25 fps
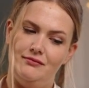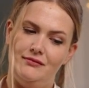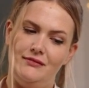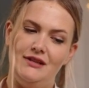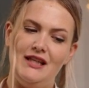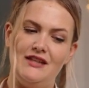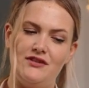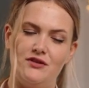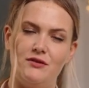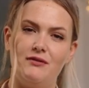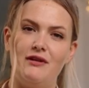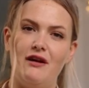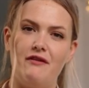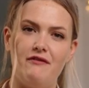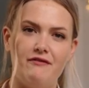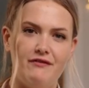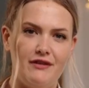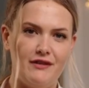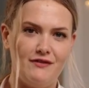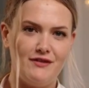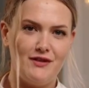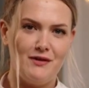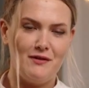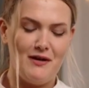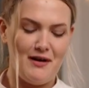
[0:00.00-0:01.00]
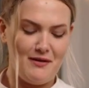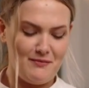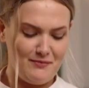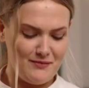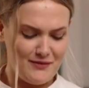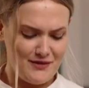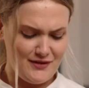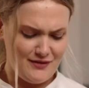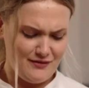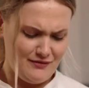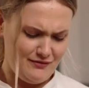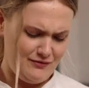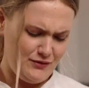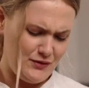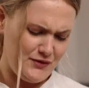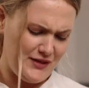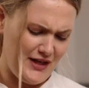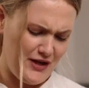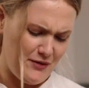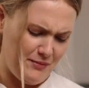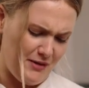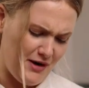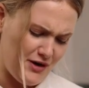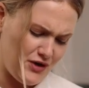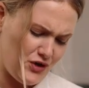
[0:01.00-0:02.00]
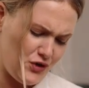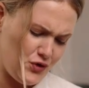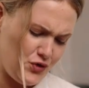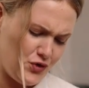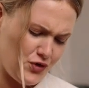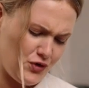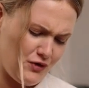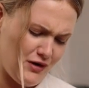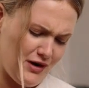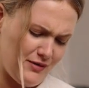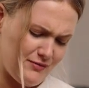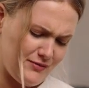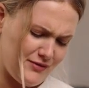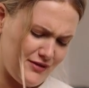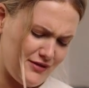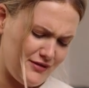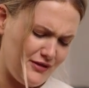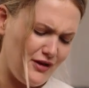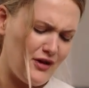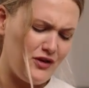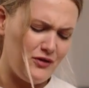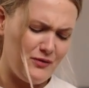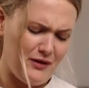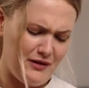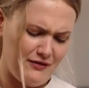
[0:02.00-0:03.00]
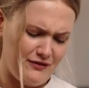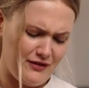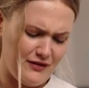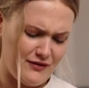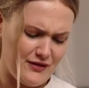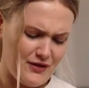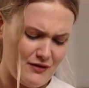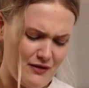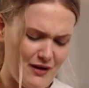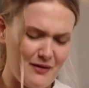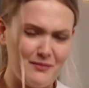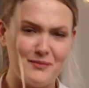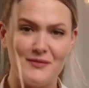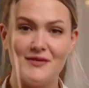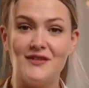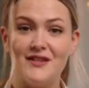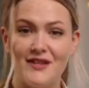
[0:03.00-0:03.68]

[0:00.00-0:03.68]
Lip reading: that's around 50 grams. Was that around 100 grams? No, it's around 50 grams.